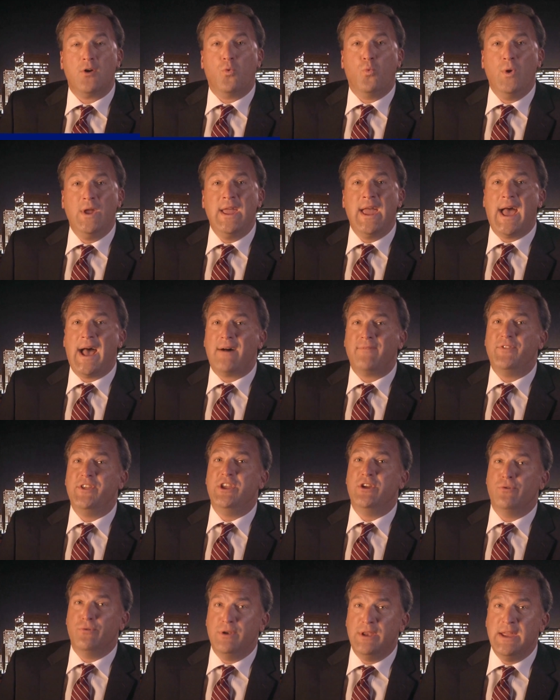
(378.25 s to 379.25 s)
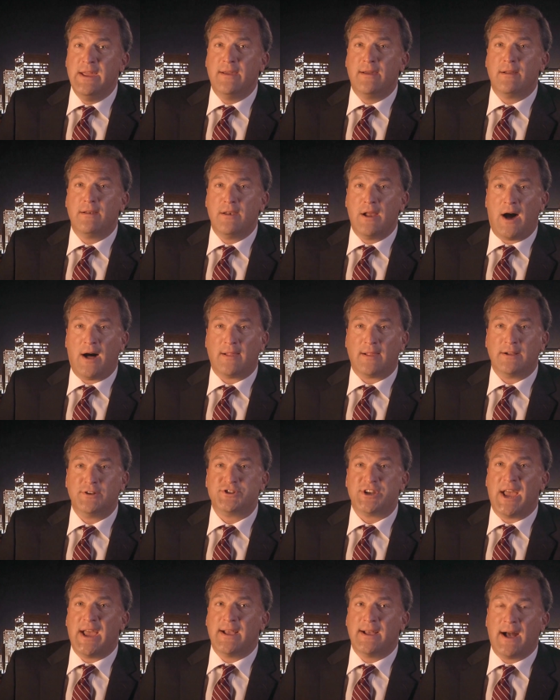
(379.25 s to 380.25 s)
We have the unique
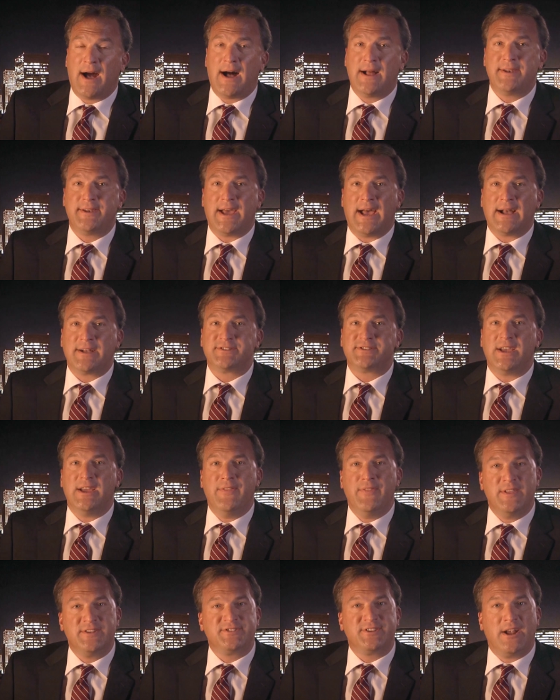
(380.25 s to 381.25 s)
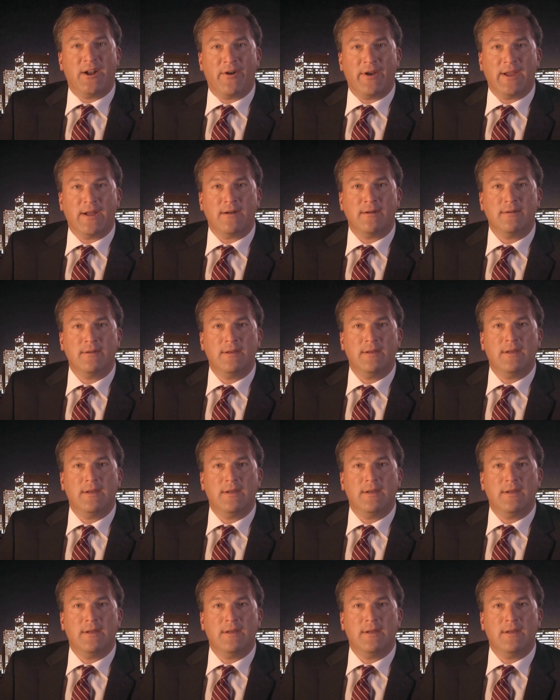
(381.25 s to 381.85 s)
knowledge and contacts in this area